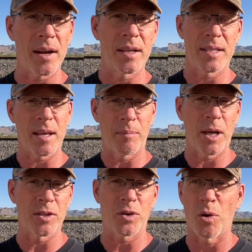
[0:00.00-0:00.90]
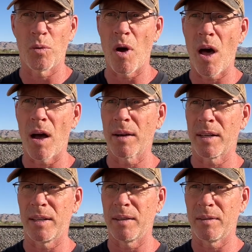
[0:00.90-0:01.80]
Did something else go wrong?
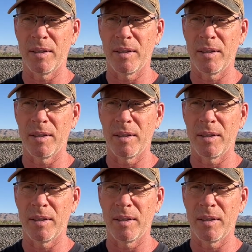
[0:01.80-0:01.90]
Did you,